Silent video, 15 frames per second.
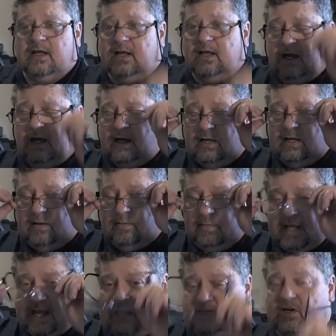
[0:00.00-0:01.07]

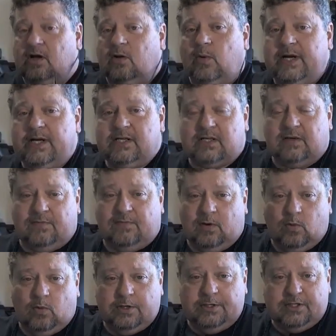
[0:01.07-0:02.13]
As always, if you
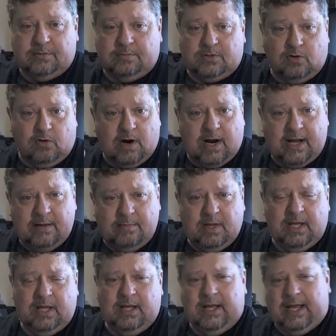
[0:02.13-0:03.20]
would subscribe
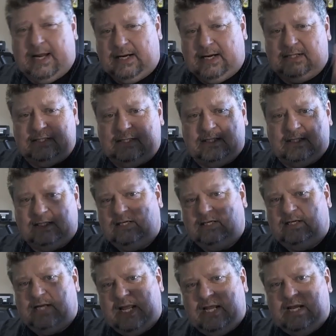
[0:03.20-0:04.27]
and click the little
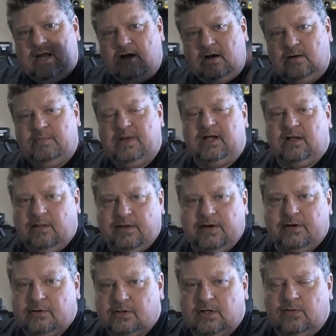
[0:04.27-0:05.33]
dingy-dong bell there
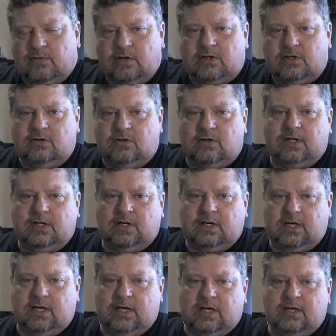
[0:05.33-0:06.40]
so that you
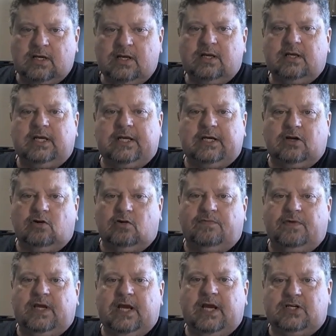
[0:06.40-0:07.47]
can get
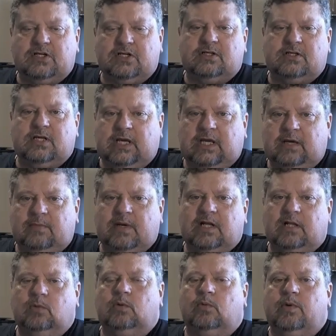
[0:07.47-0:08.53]
notifications and email
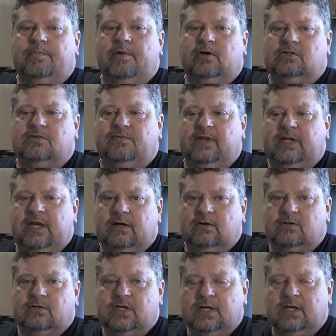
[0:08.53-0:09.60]
when we post
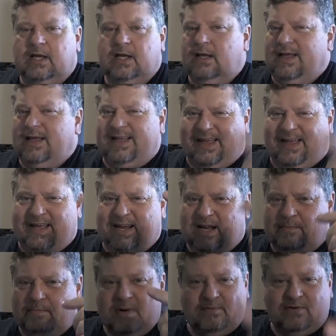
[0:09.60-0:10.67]
videos. And
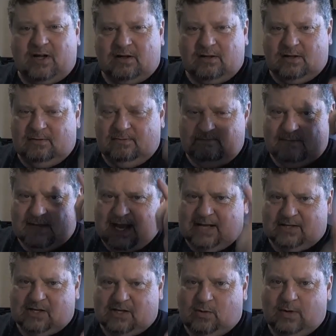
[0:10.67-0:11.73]
above all, as
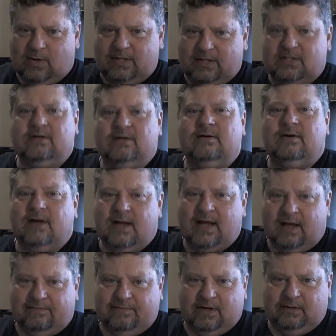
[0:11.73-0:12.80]
always,
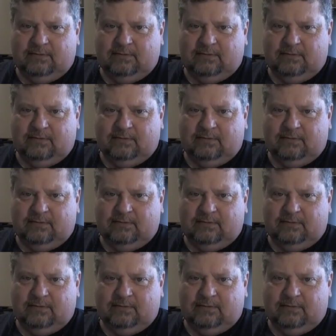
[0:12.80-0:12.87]
have fun.